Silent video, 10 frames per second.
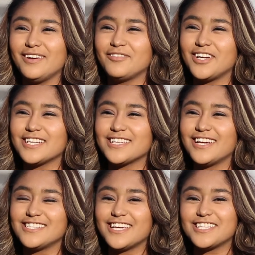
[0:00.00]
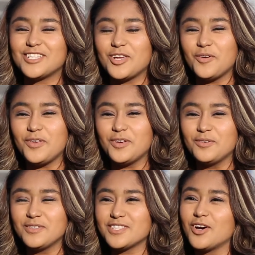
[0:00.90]
I'm very excited to get to know
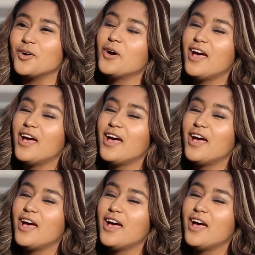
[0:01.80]
you, so